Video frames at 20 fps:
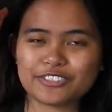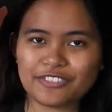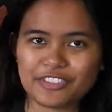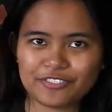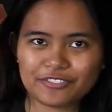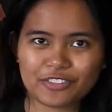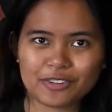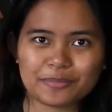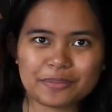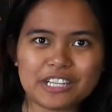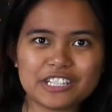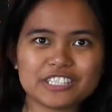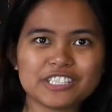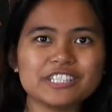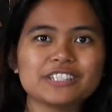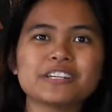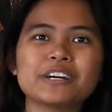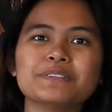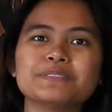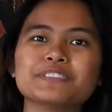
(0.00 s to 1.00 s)
of
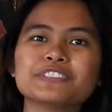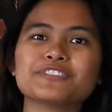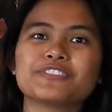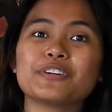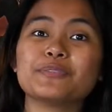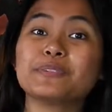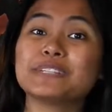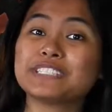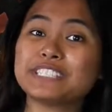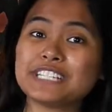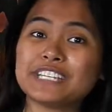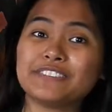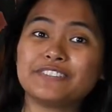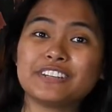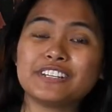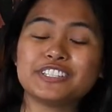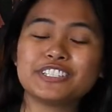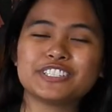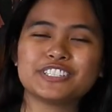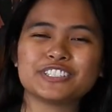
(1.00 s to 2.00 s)
information comes from a
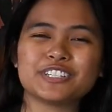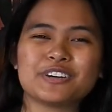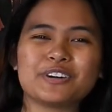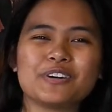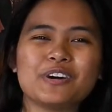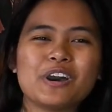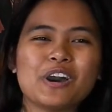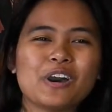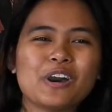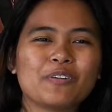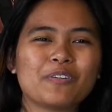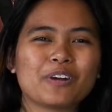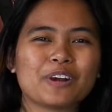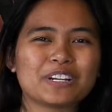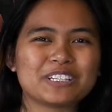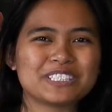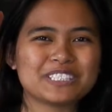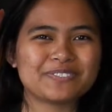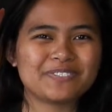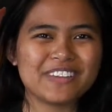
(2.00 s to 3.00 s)
TV show,
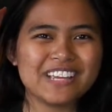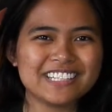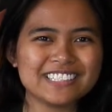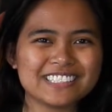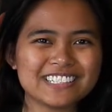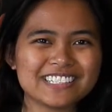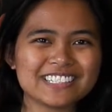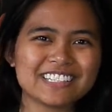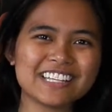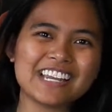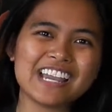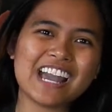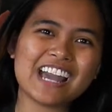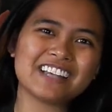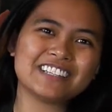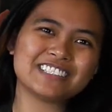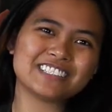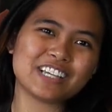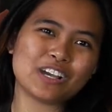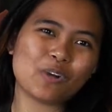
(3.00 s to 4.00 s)
where it basically
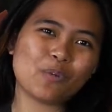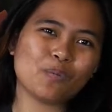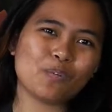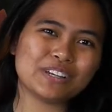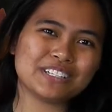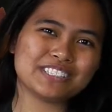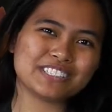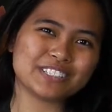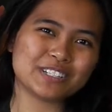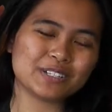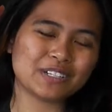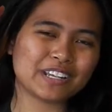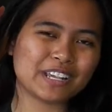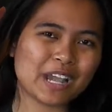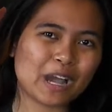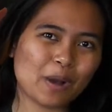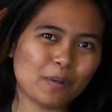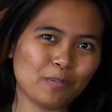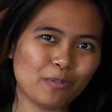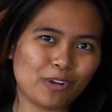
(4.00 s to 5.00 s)
has a Western
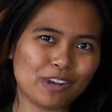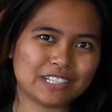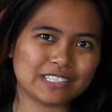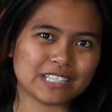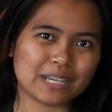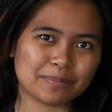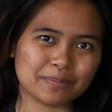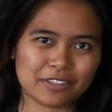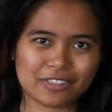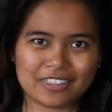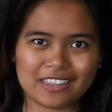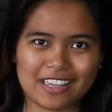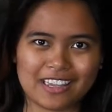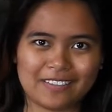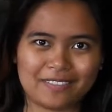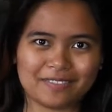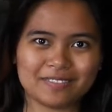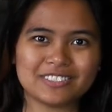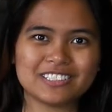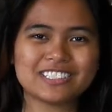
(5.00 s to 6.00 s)
cowboy type of
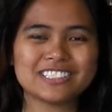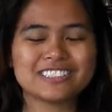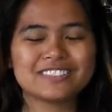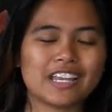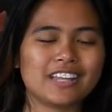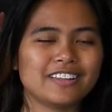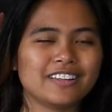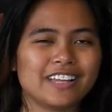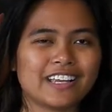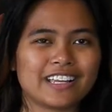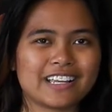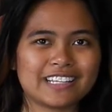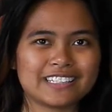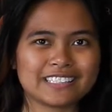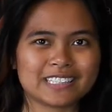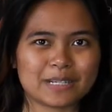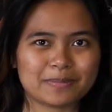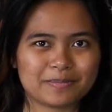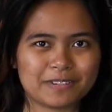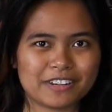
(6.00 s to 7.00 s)
theme. And like I
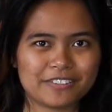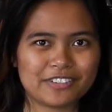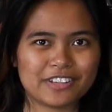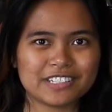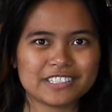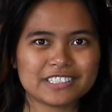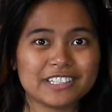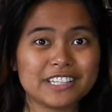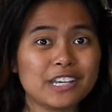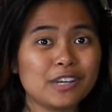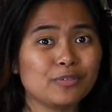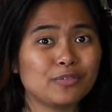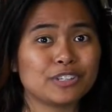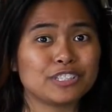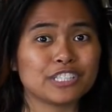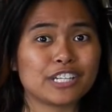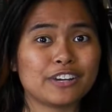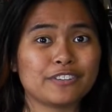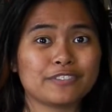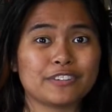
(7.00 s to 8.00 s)
said previously,
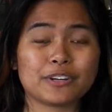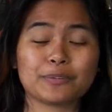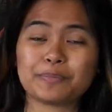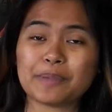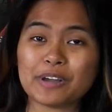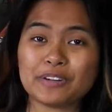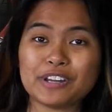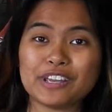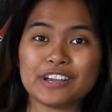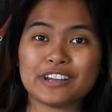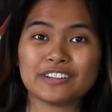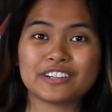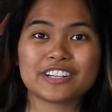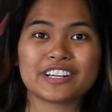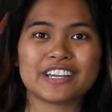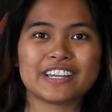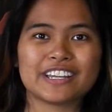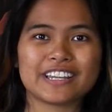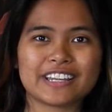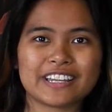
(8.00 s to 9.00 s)
whichever bounty hunter
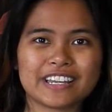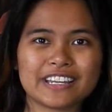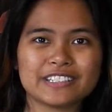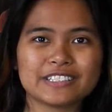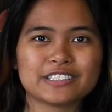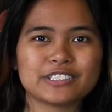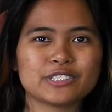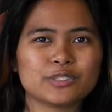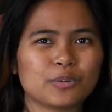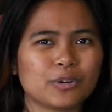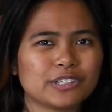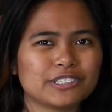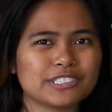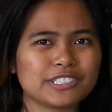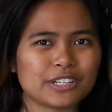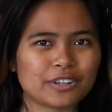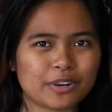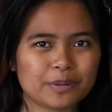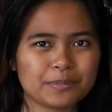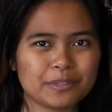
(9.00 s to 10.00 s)
can get towards
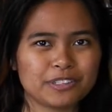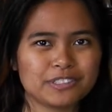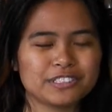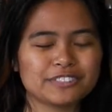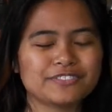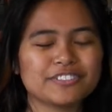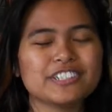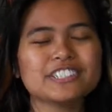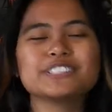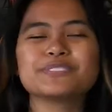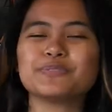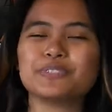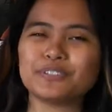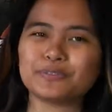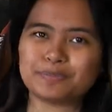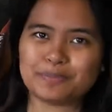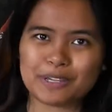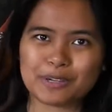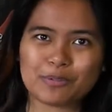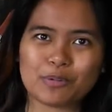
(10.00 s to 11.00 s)
the criminals first
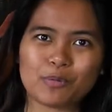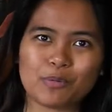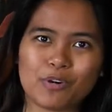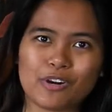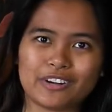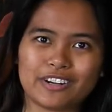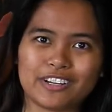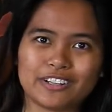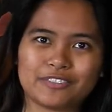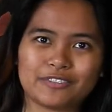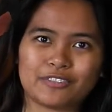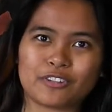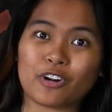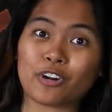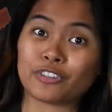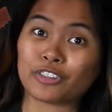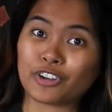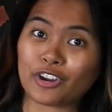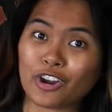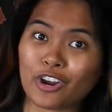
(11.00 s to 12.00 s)
will be rewarded
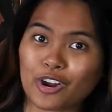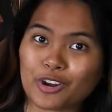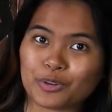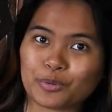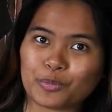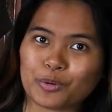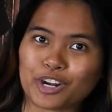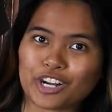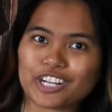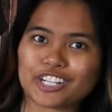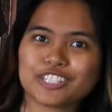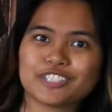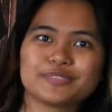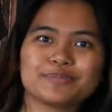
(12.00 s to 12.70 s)
for their hard work.